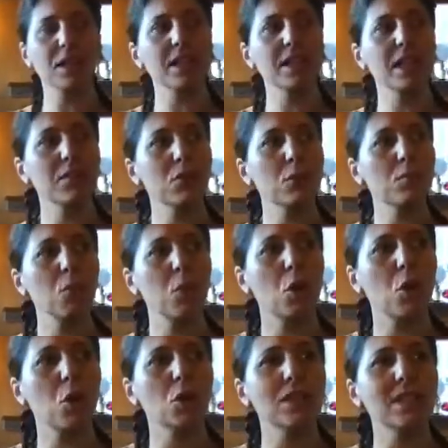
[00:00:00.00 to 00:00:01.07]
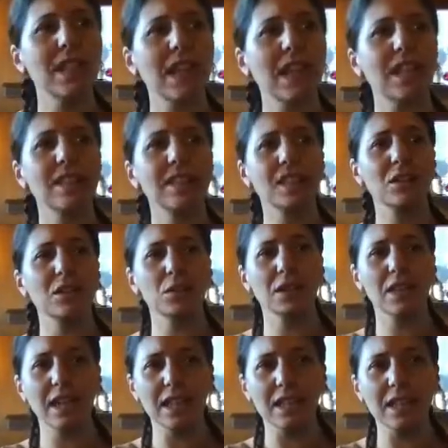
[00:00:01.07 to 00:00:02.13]
even more connected to
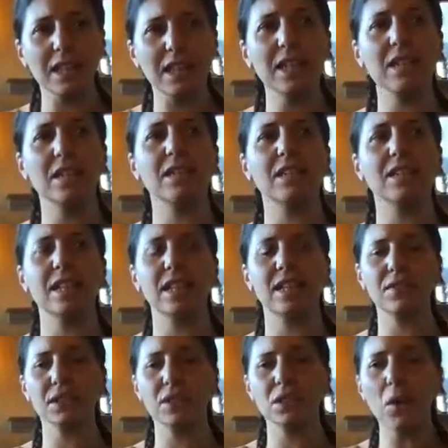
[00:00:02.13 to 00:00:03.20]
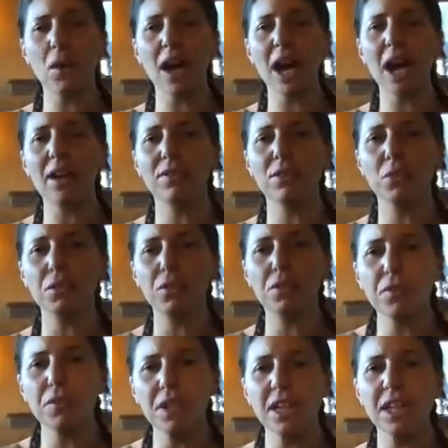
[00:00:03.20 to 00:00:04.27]
the ideas that we don't have to
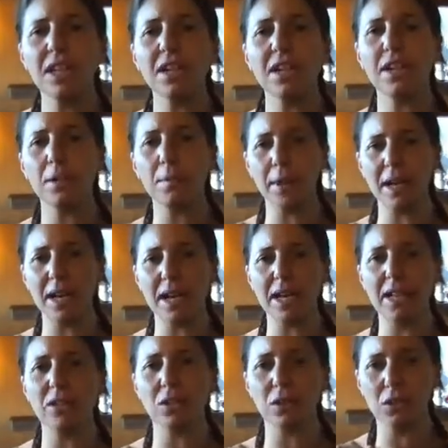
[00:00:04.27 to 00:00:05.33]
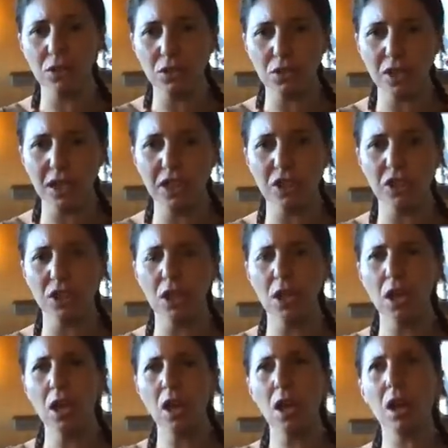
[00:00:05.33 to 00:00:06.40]
fear the pain, the contraction.
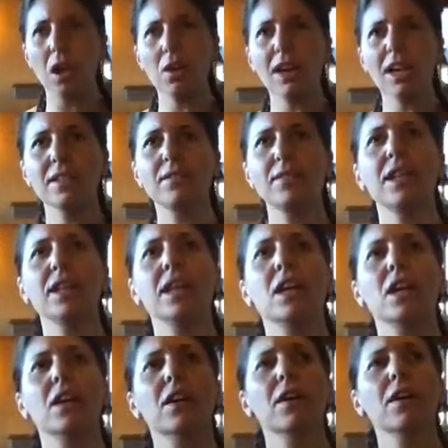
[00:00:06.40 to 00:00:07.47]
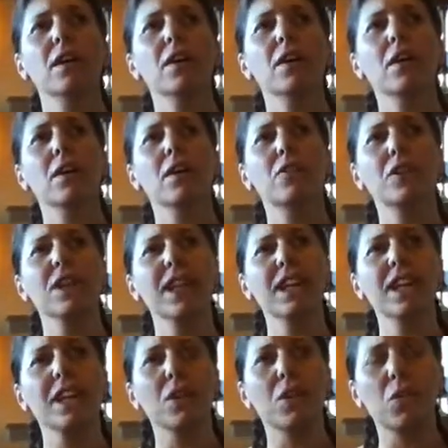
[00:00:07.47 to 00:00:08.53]
How can we
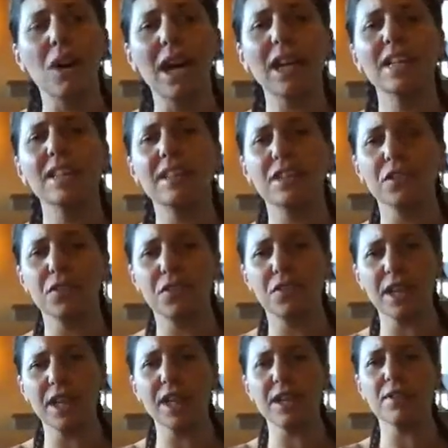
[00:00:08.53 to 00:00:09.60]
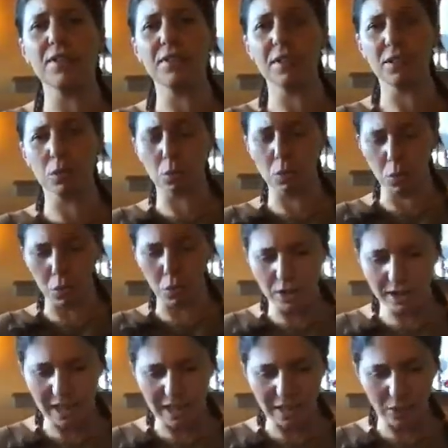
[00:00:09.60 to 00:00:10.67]
really ride this wave to
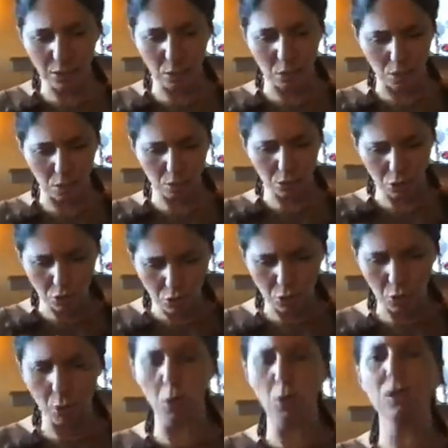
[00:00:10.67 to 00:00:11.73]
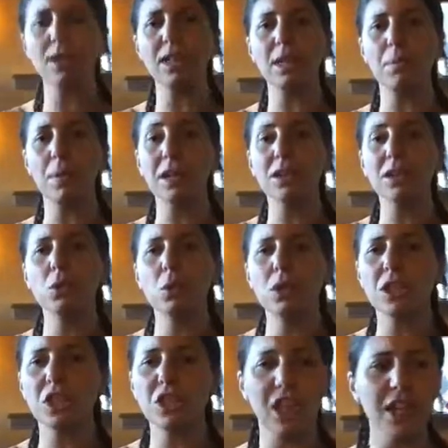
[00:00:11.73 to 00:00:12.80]
connect to our own soul deeper and to
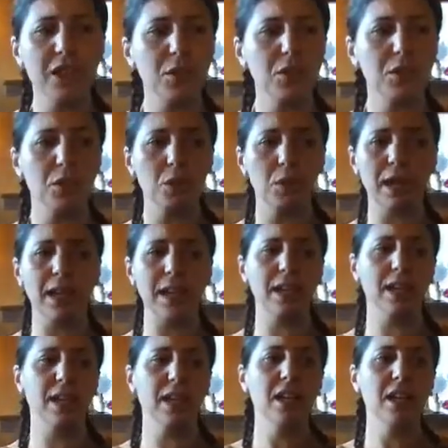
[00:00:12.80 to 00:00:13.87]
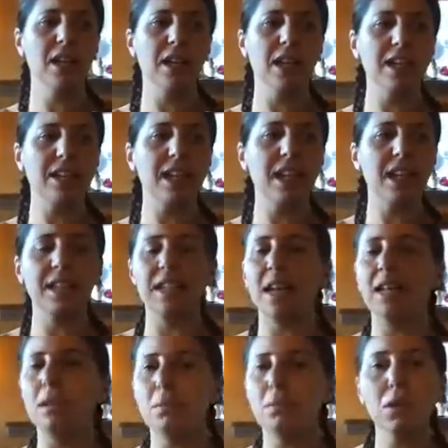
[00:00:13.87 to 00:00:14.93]
each other, to like annihilate
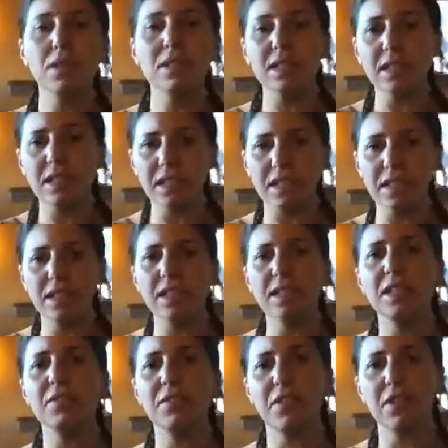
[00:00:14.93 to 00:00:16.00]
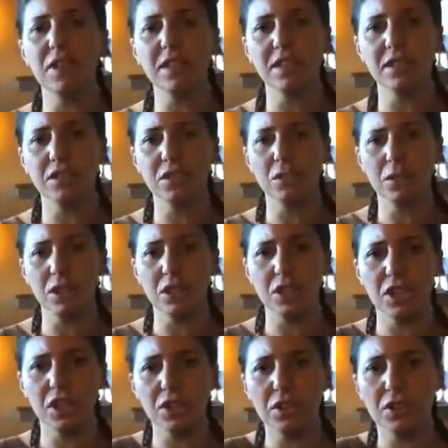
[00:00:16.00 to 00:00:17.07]
animosity and indifference to each
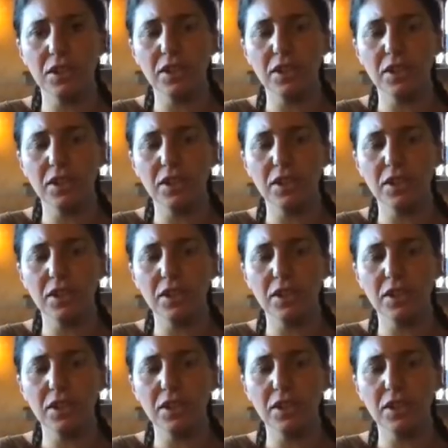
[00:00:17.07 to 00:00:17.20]
other?